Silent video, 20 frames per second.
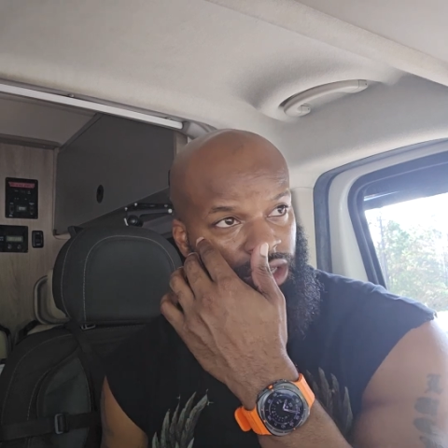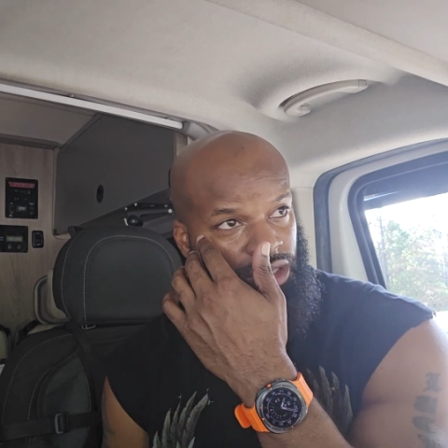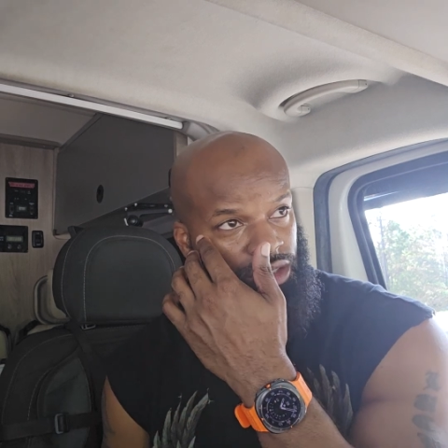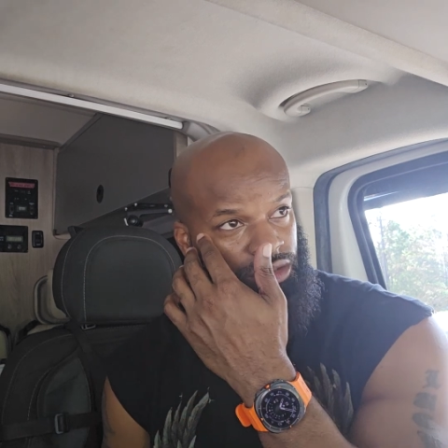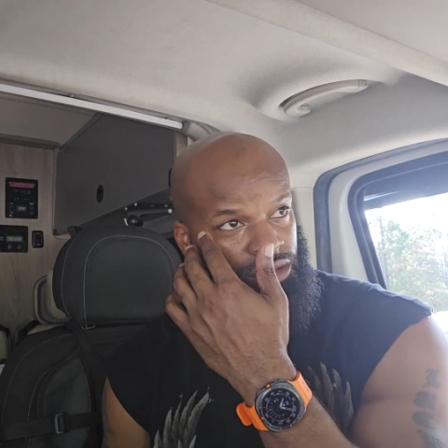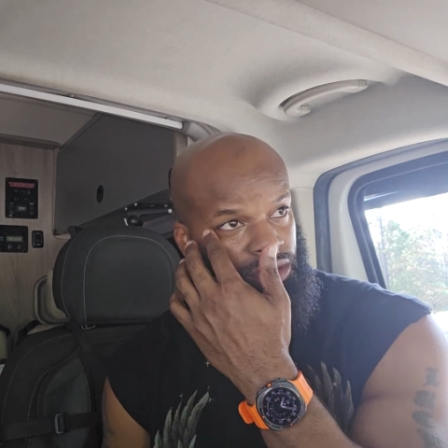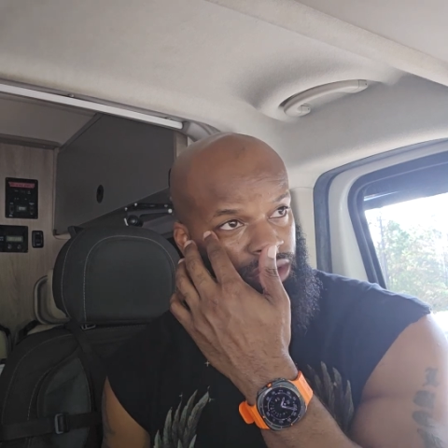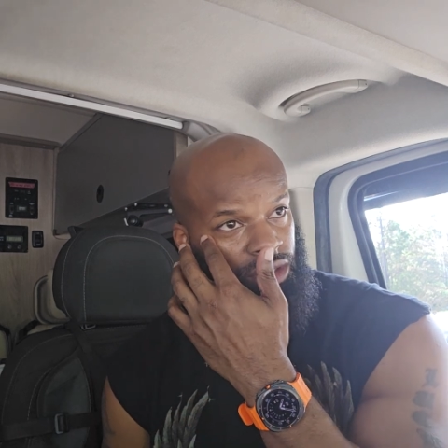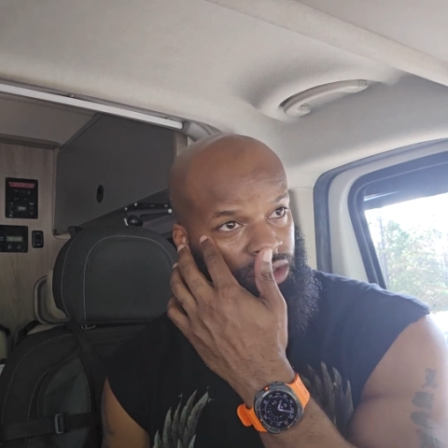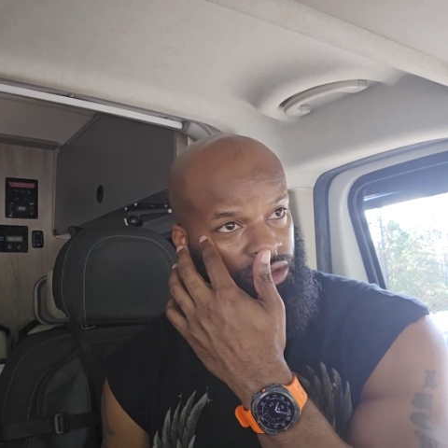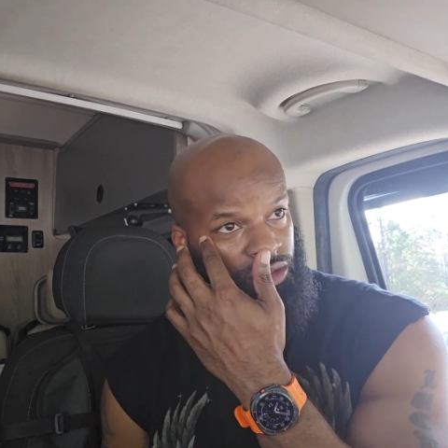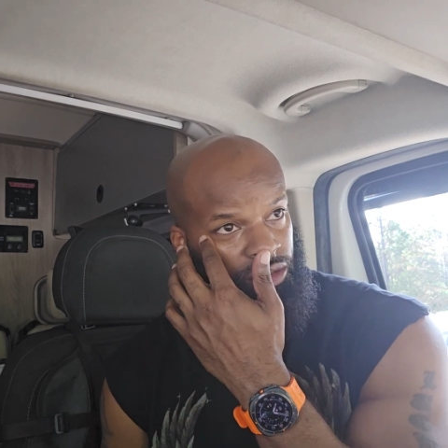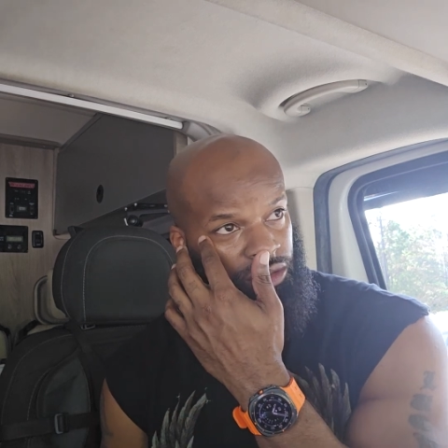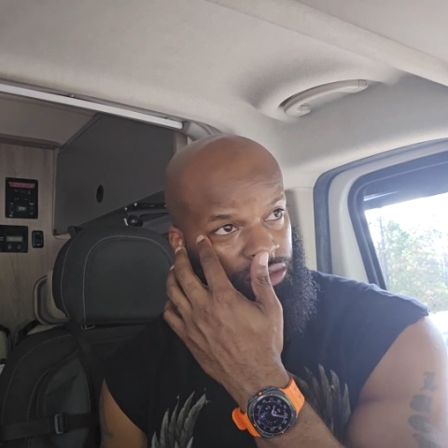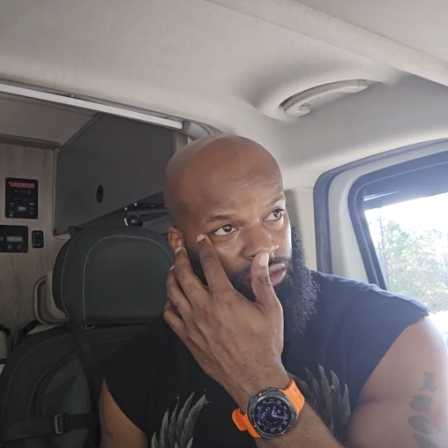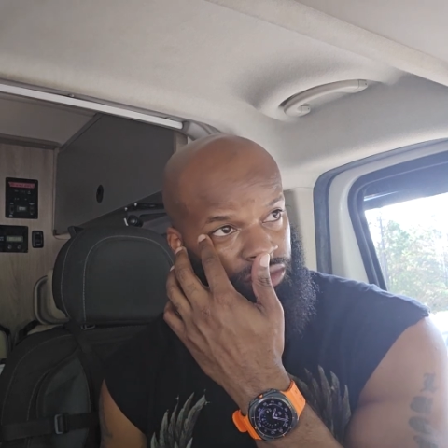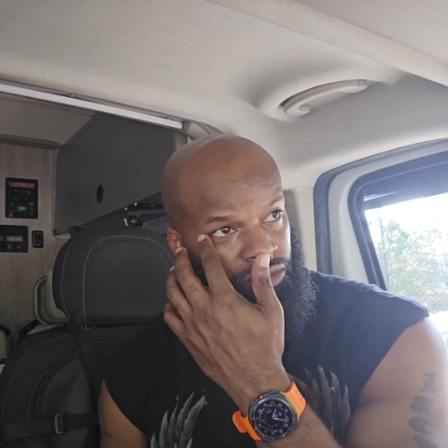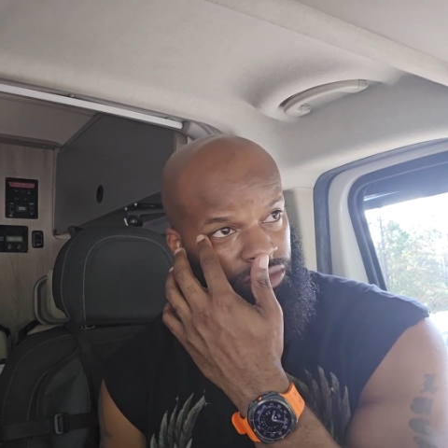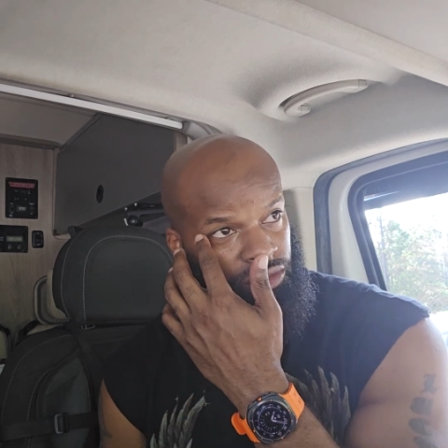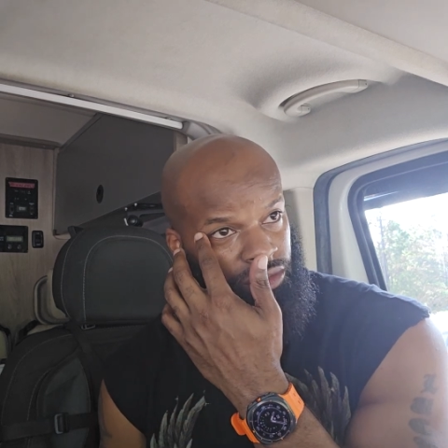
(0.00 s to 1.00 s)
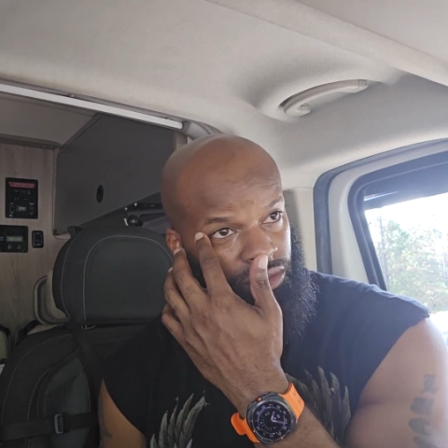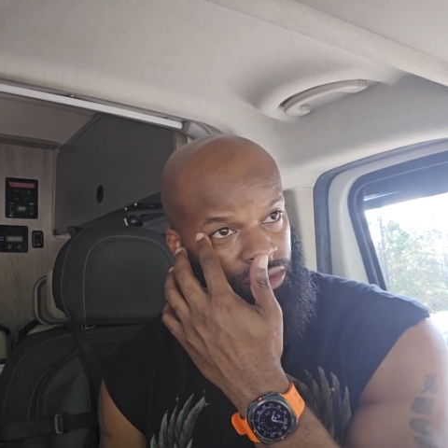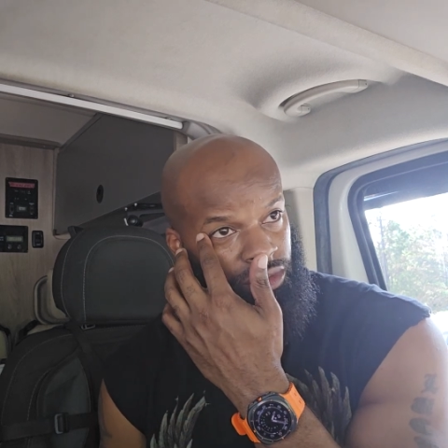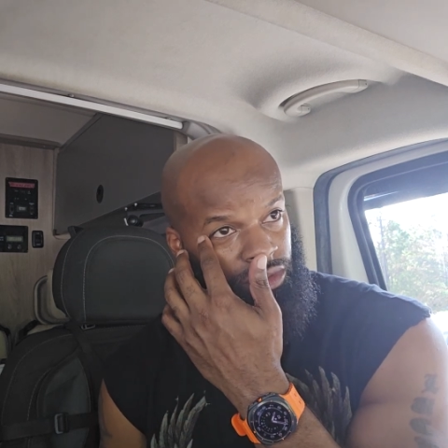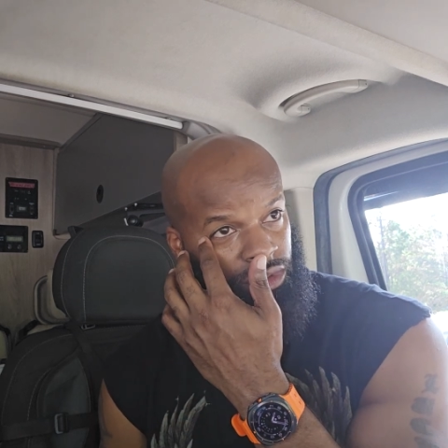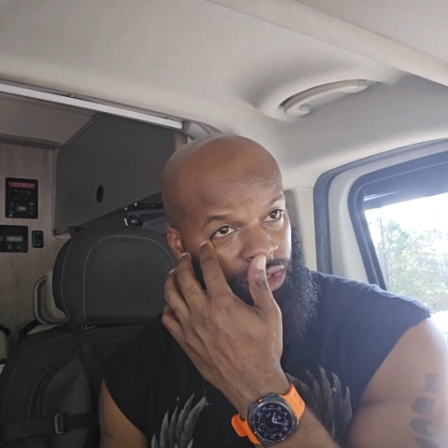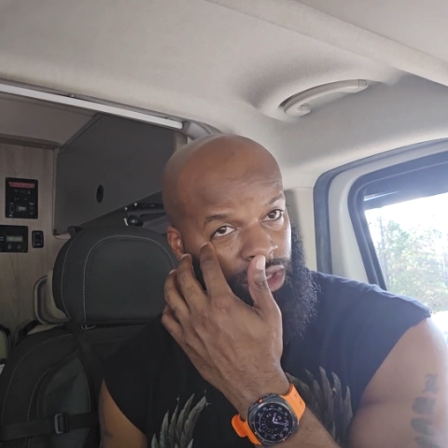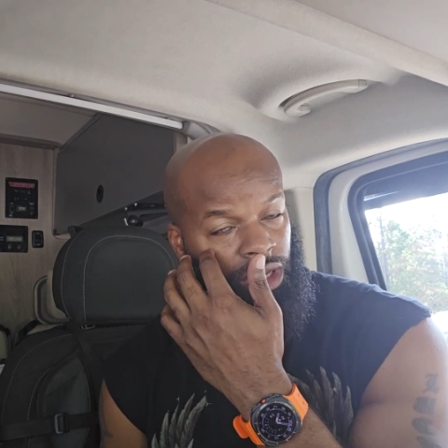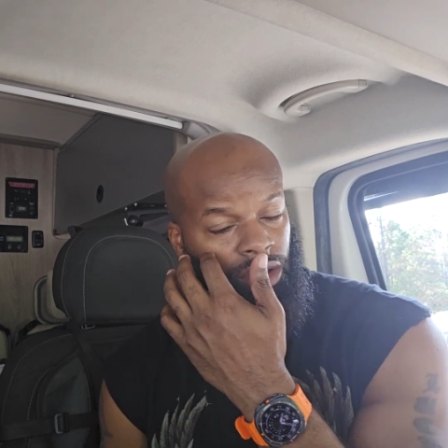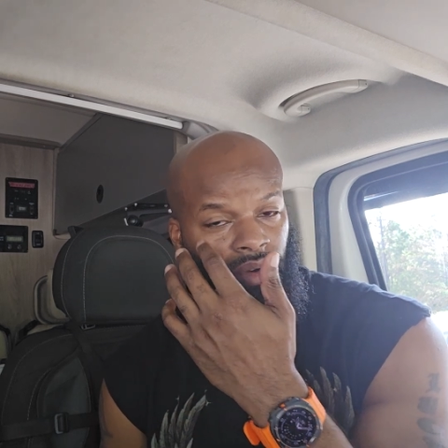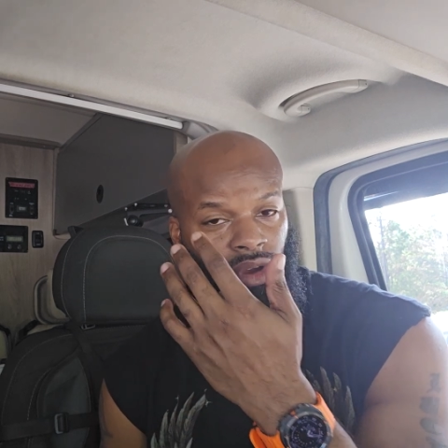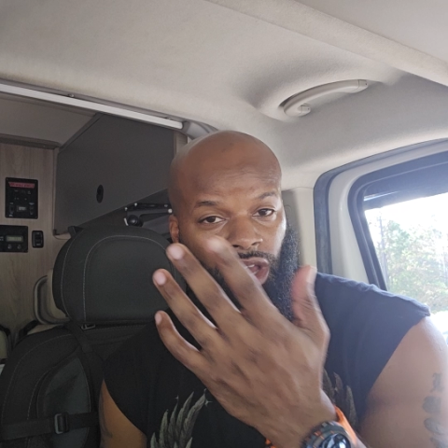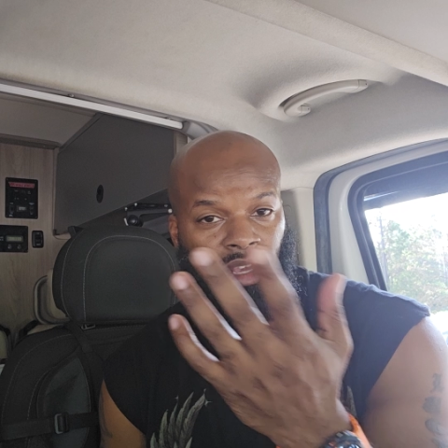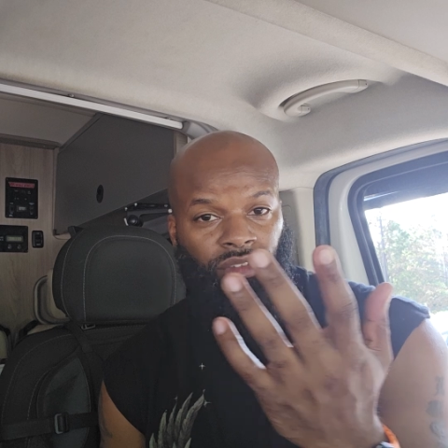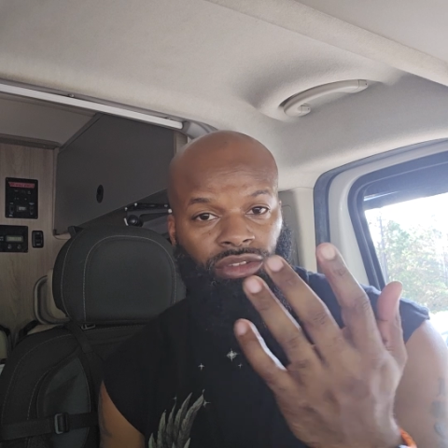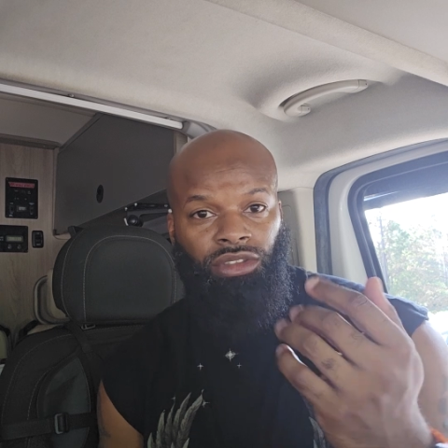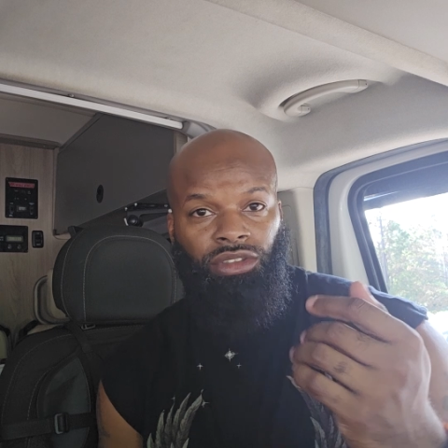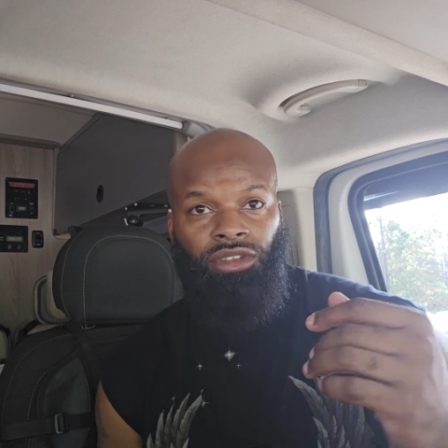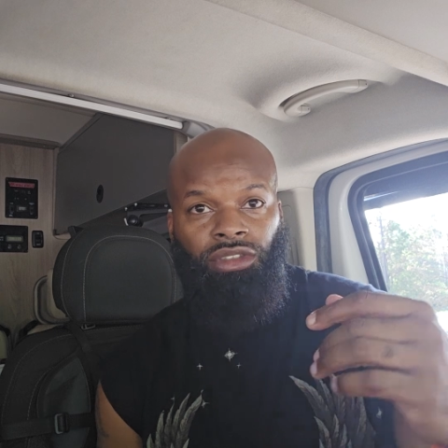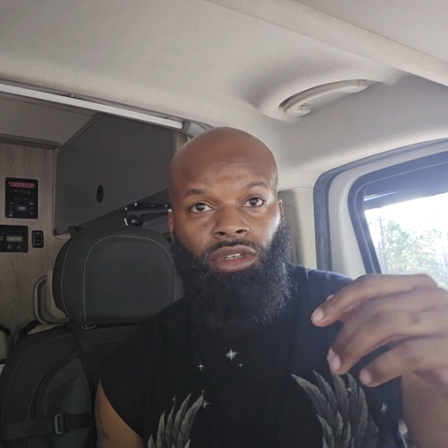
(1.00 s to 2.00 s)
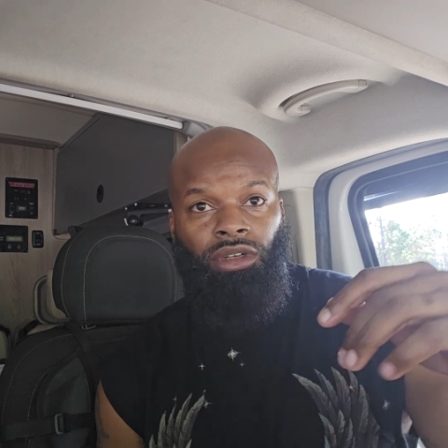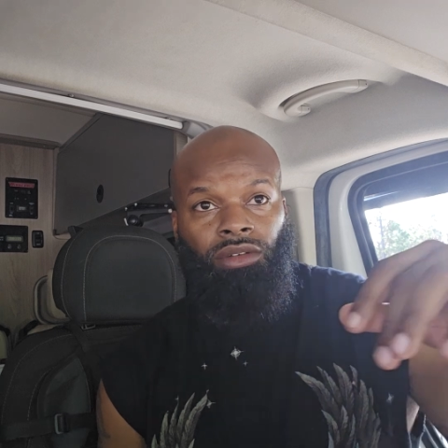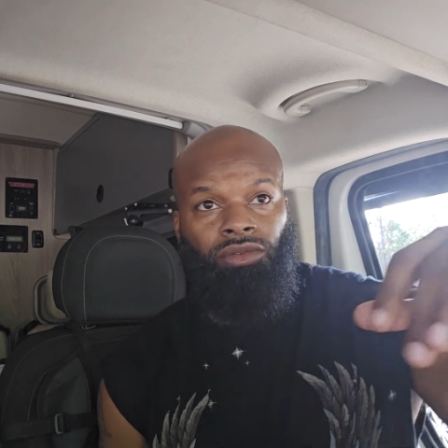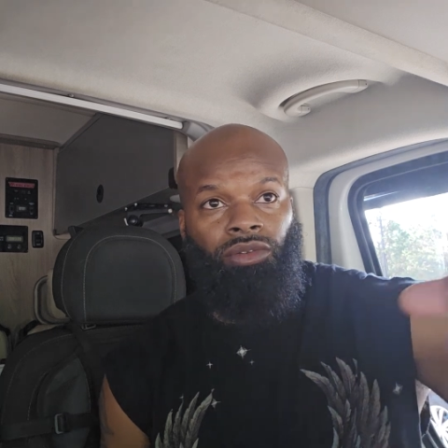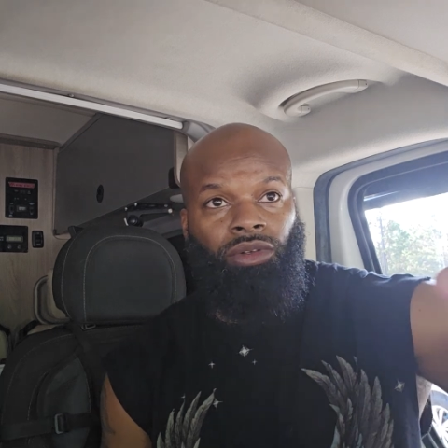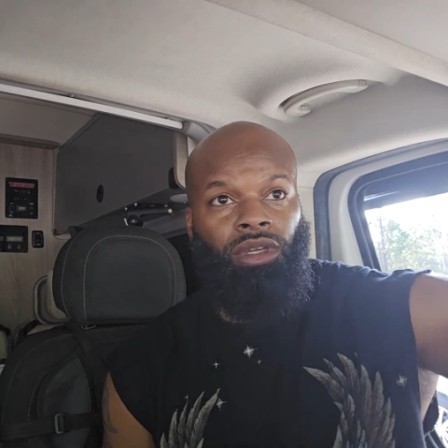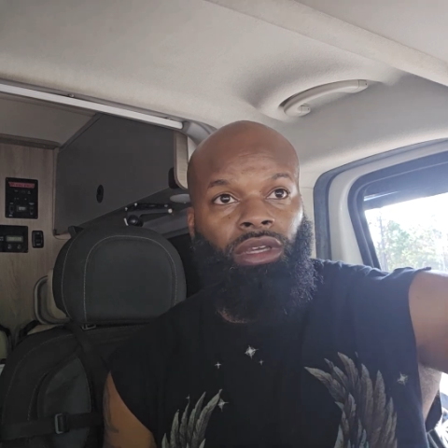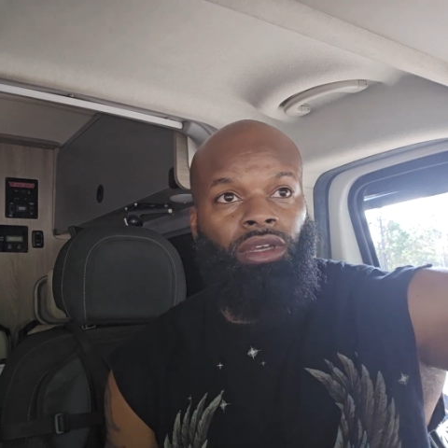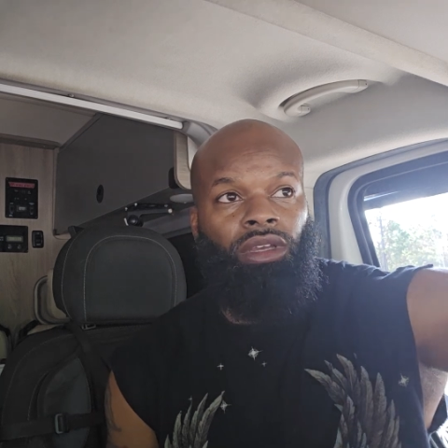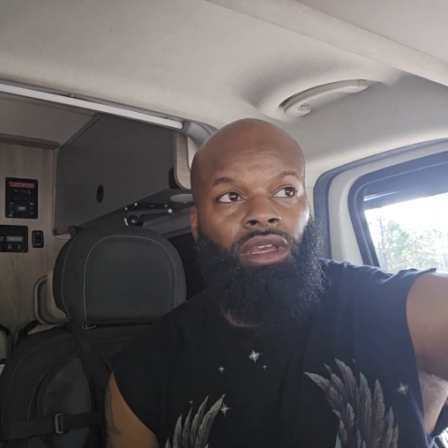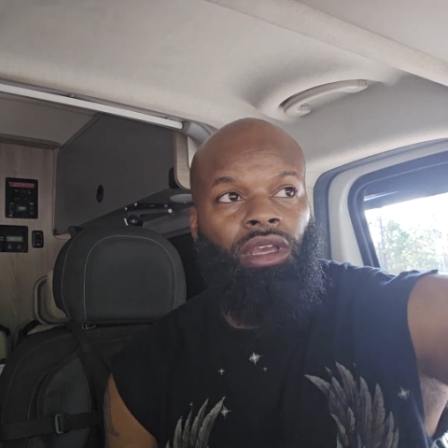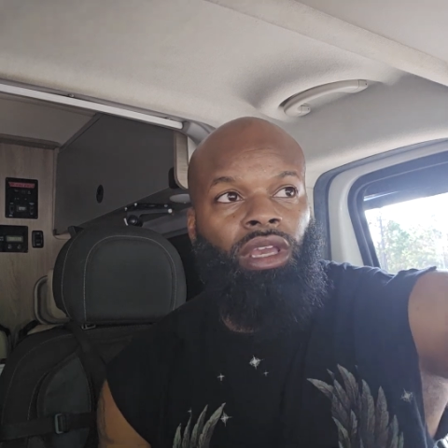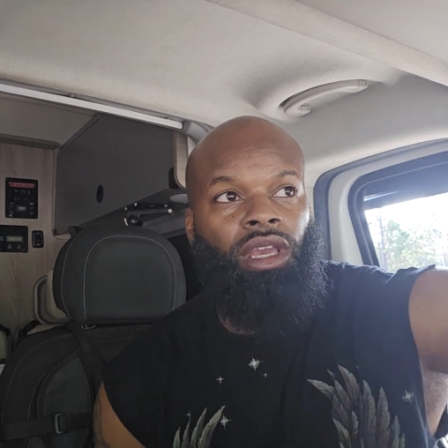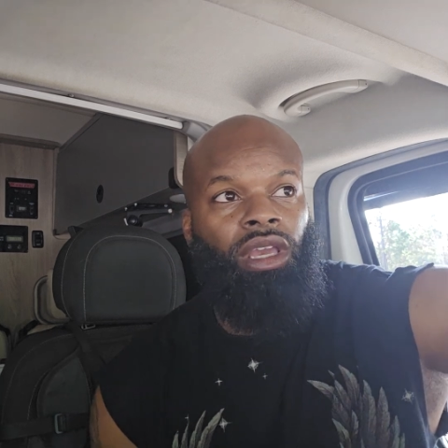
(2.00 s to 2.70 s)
that I used to serve with,